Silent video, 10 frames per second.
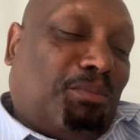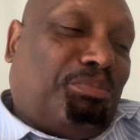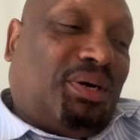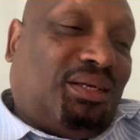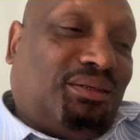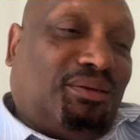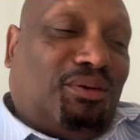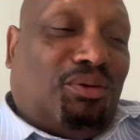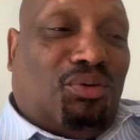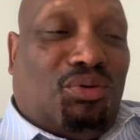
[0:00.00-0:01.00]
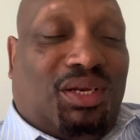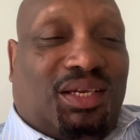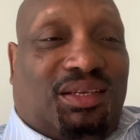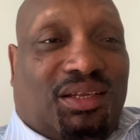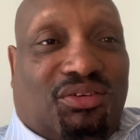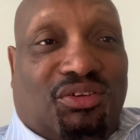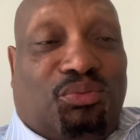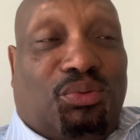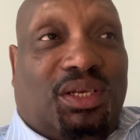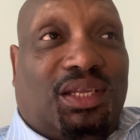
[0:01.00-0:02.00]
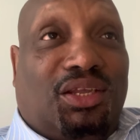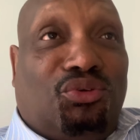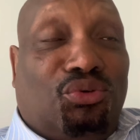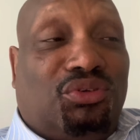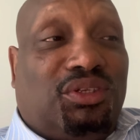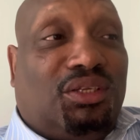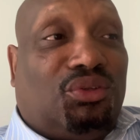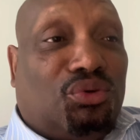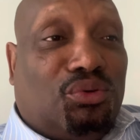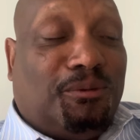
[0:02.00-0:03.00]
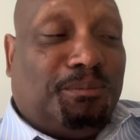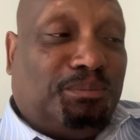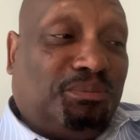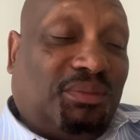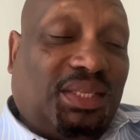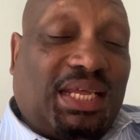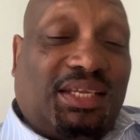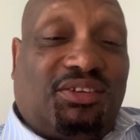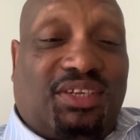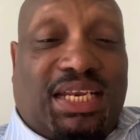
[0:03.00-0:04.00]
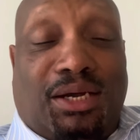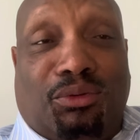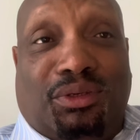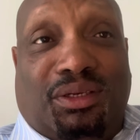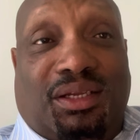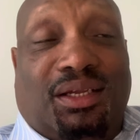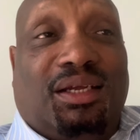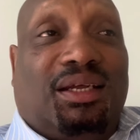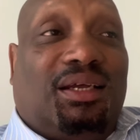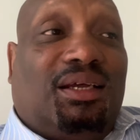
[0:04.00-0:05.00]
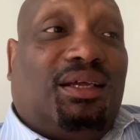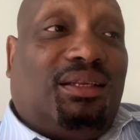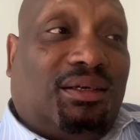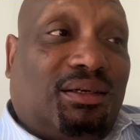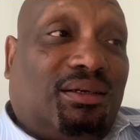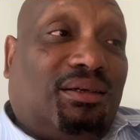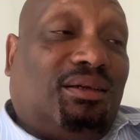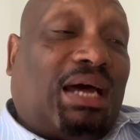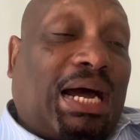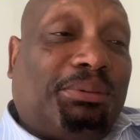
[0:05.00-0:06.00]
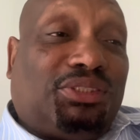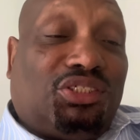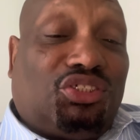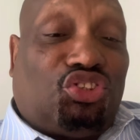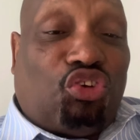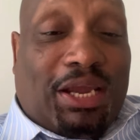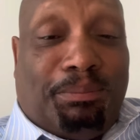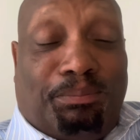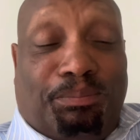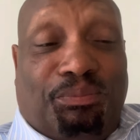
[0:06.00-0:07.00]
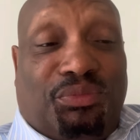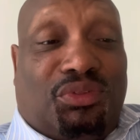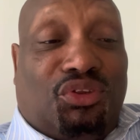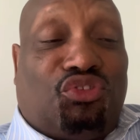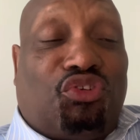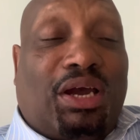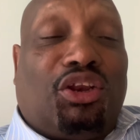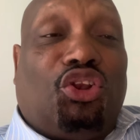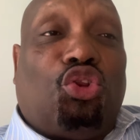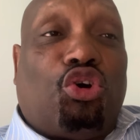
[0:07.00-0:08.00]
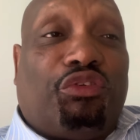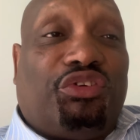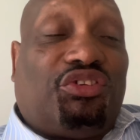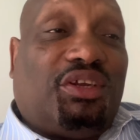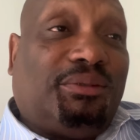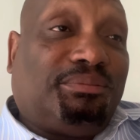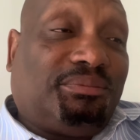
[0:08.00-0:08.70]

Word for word: But this is what they usually do. They set out the options trap to try to lure us in.